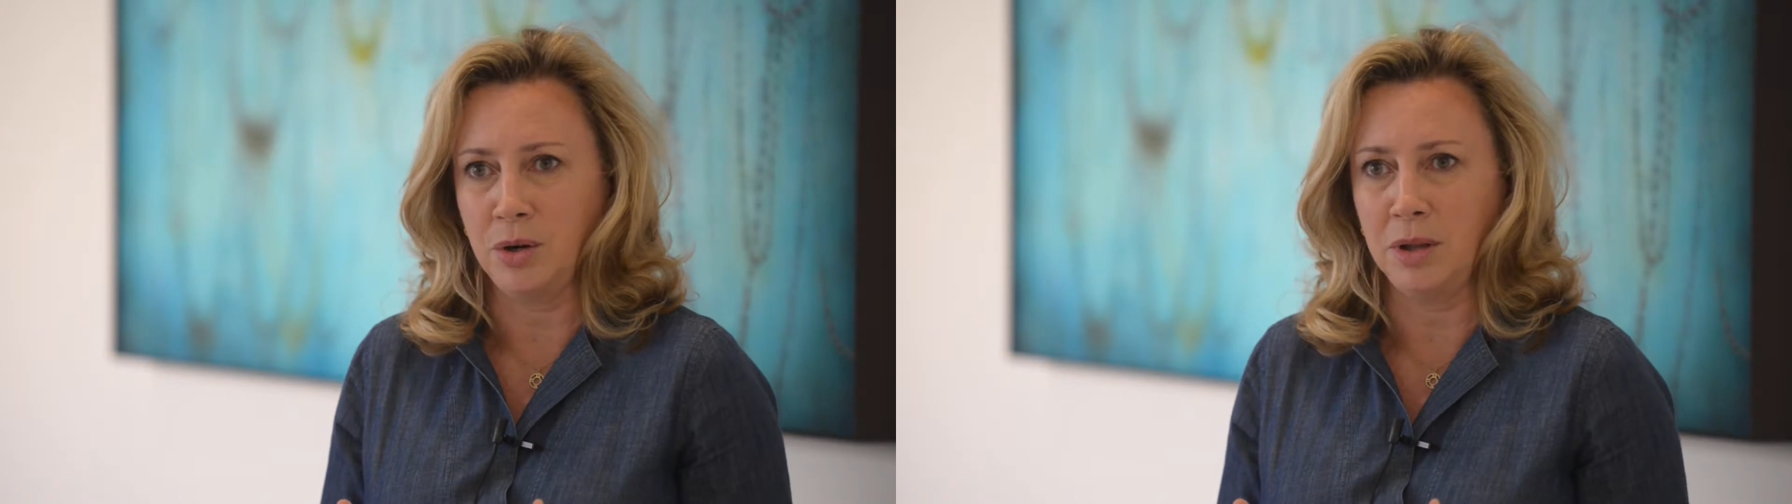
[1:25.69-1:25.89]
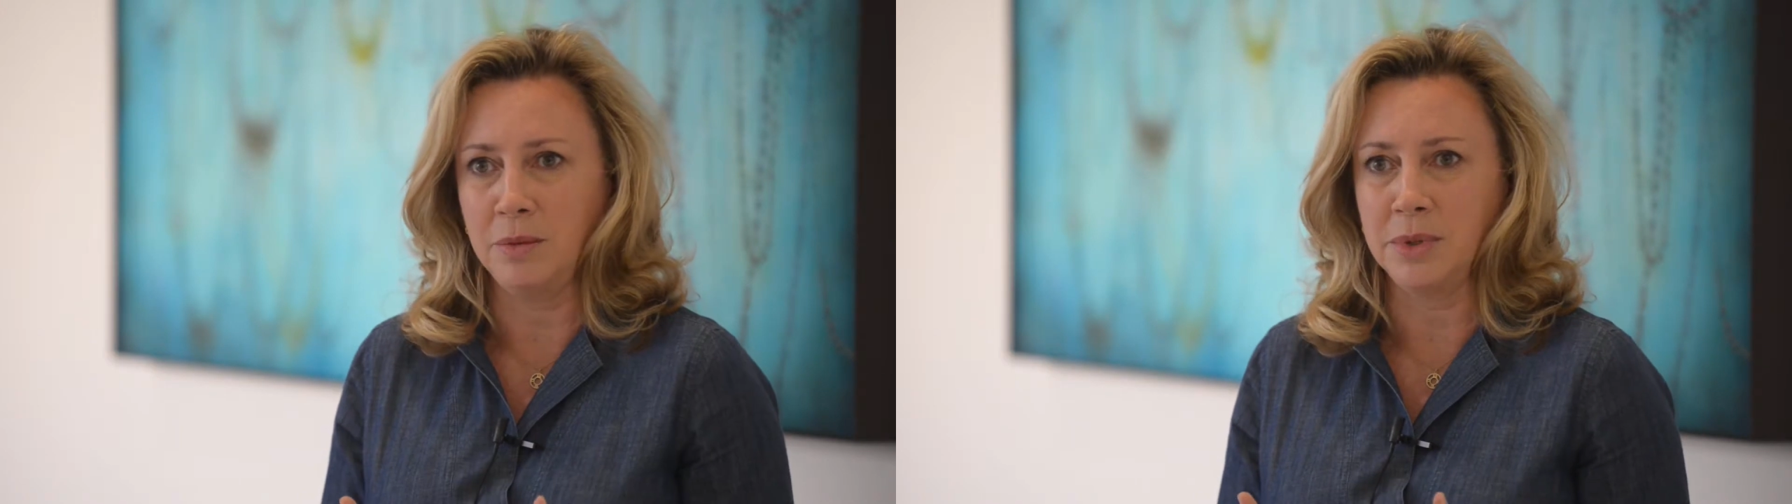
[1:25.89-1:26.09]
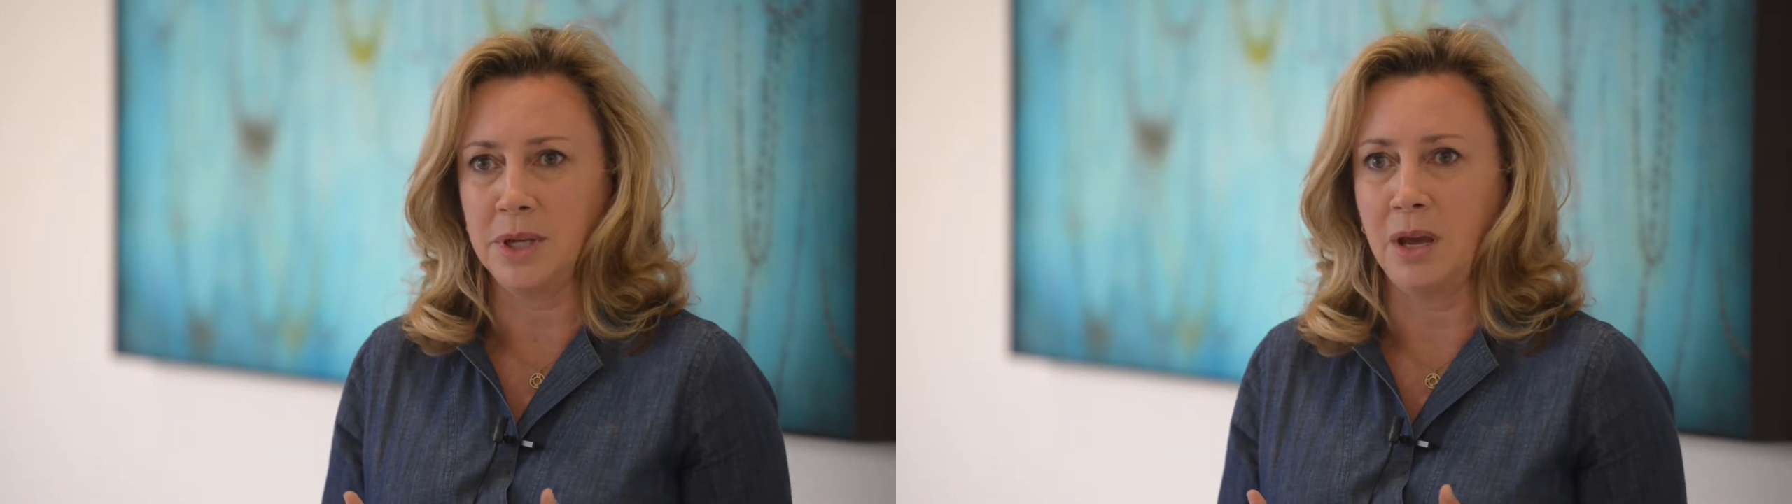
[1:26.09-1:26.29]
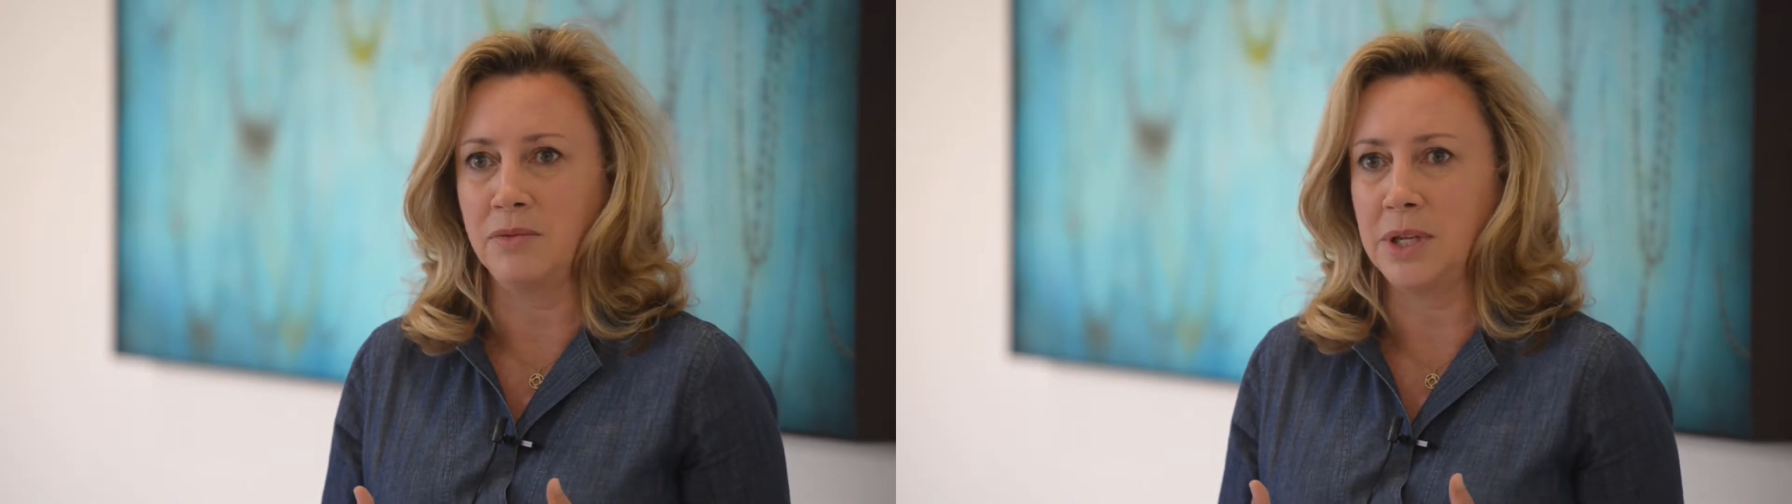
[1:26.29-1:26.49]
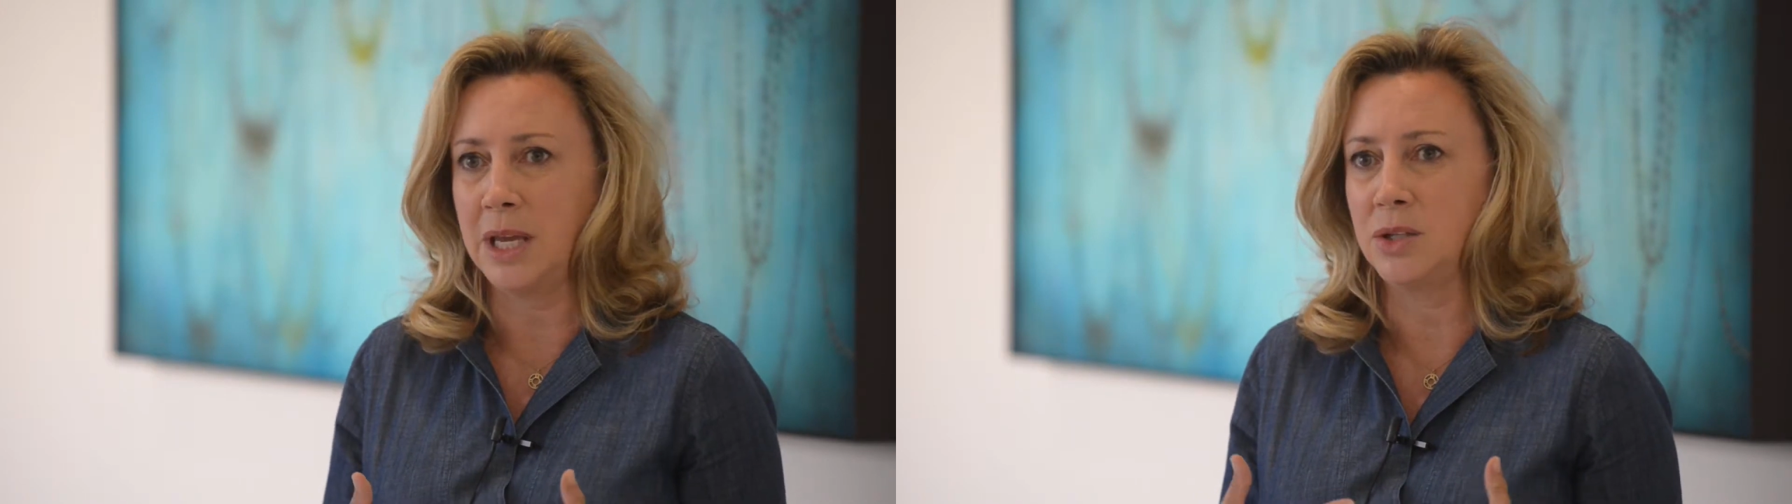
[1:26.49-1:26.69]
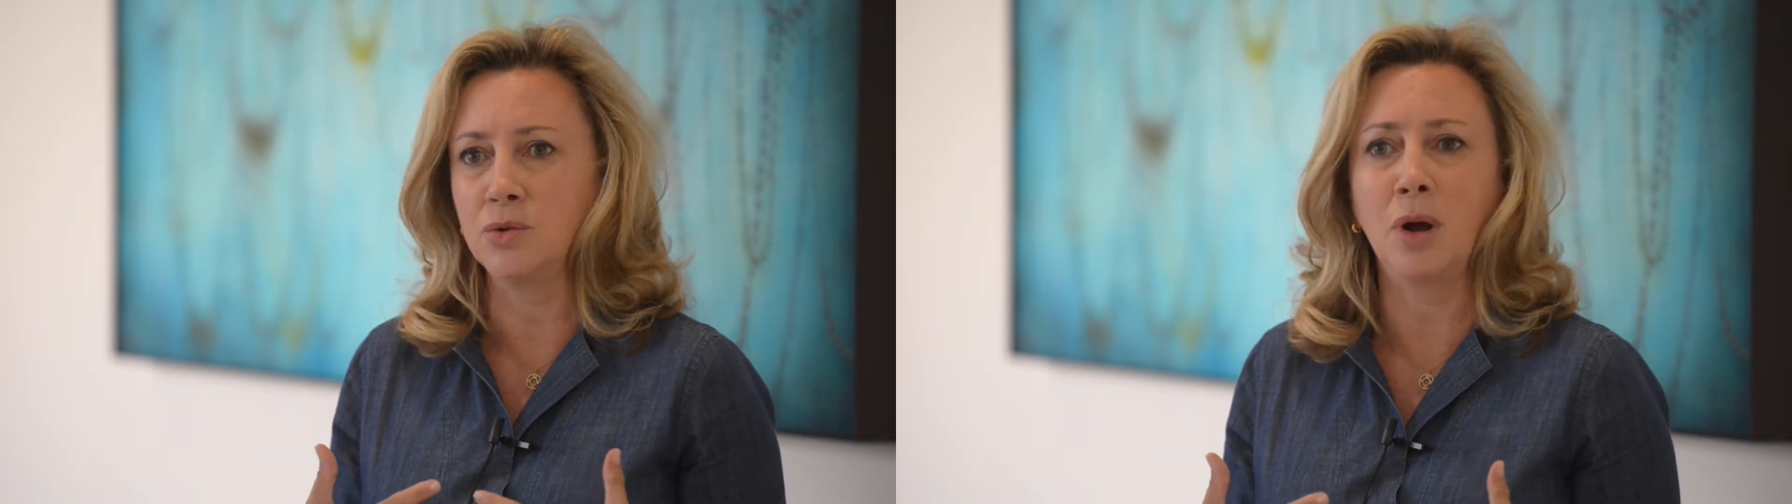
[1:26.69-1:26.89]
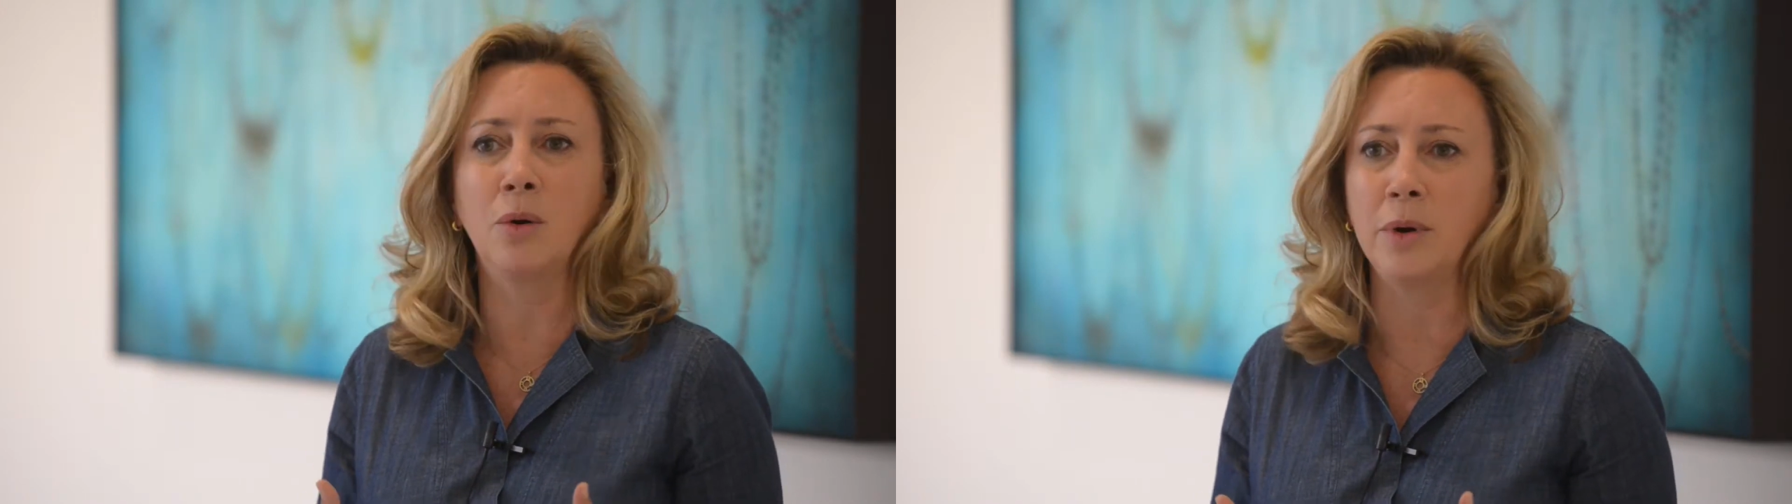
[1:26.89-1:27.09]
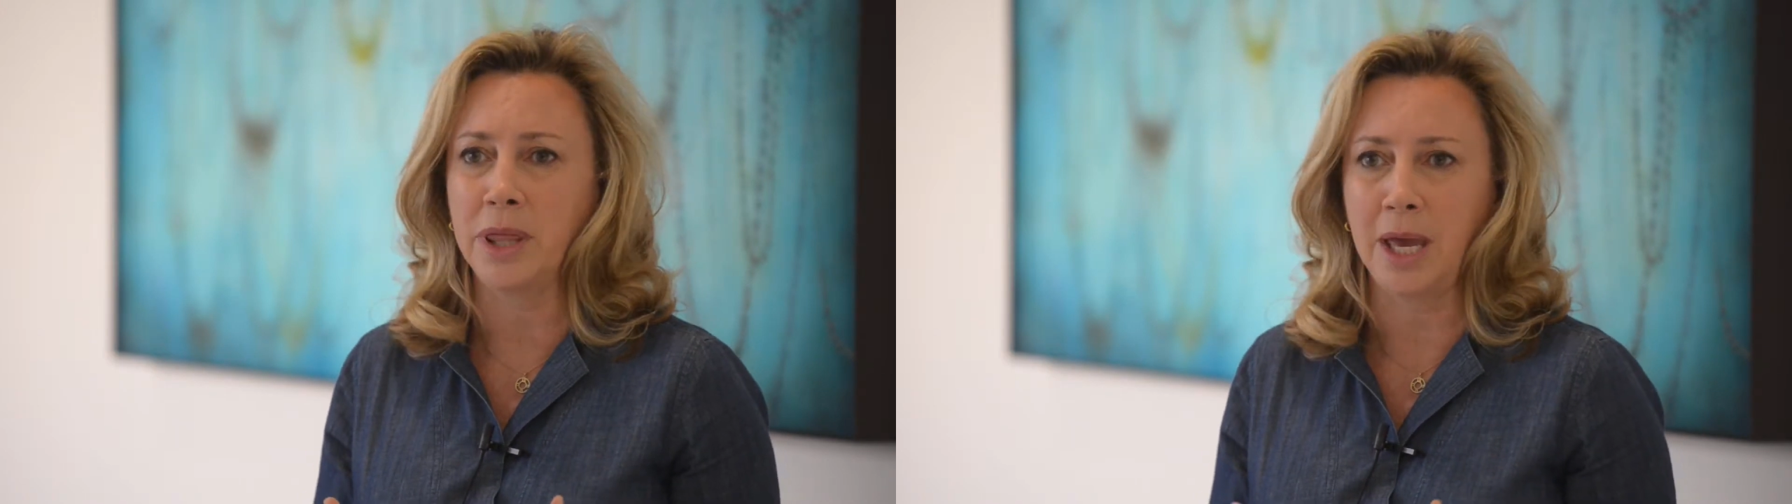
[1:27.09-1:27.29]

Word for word: on themselves and struggle with